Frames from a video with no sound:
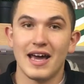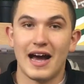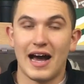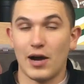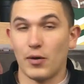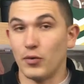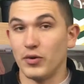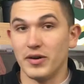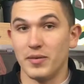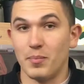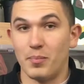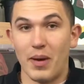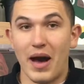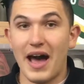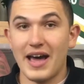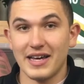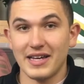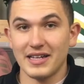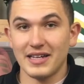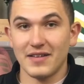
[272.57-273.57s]
I wouldn't
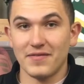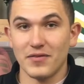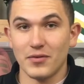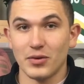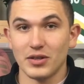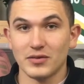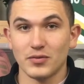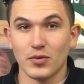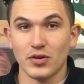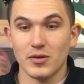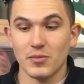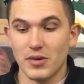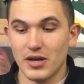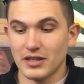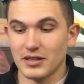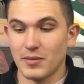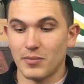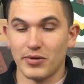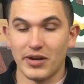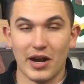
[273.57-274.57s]
buy it if it was 400
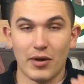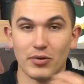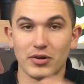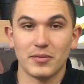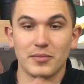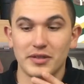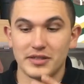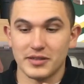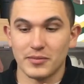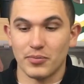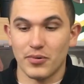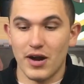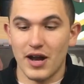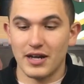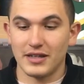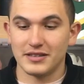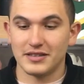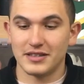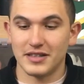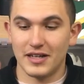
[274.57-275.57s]
bucks, but I wouldn't be
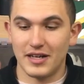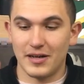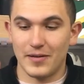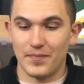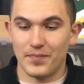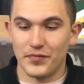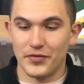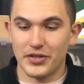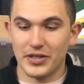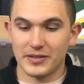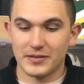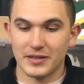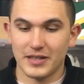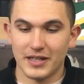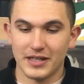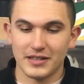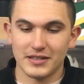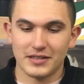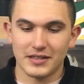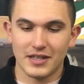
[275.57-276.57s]
surprised. Um, just
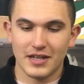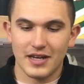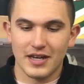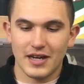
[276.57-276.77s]
because